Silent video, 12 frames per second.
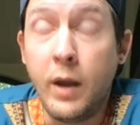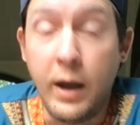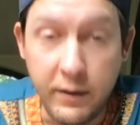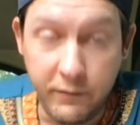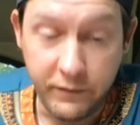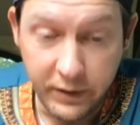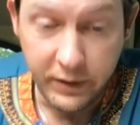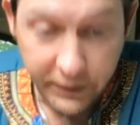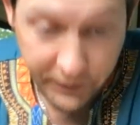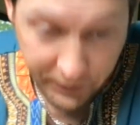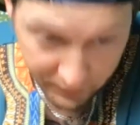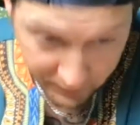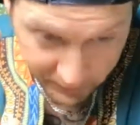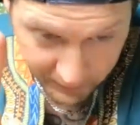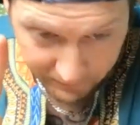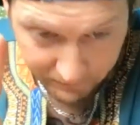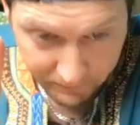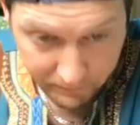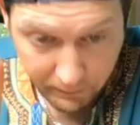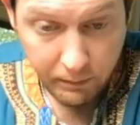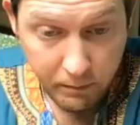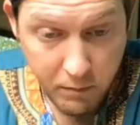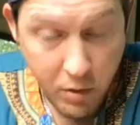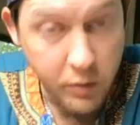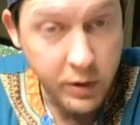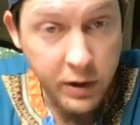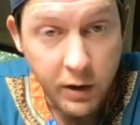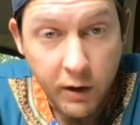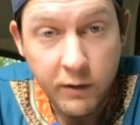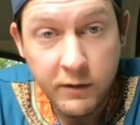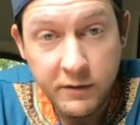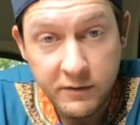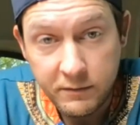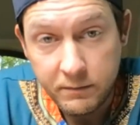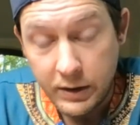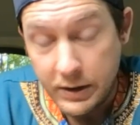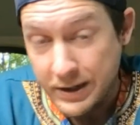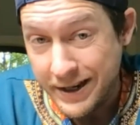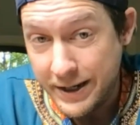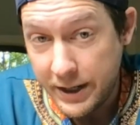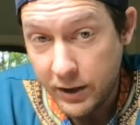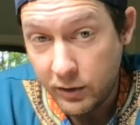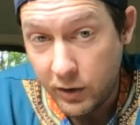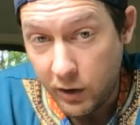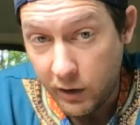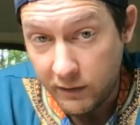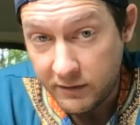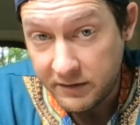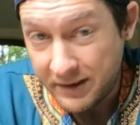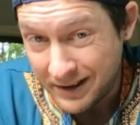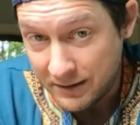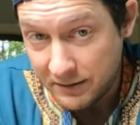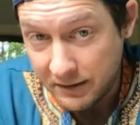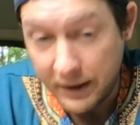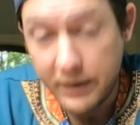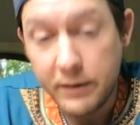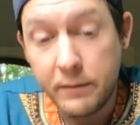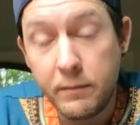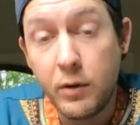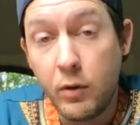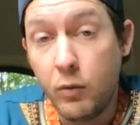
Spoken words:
I have literally mowed yards, detailed cars inside,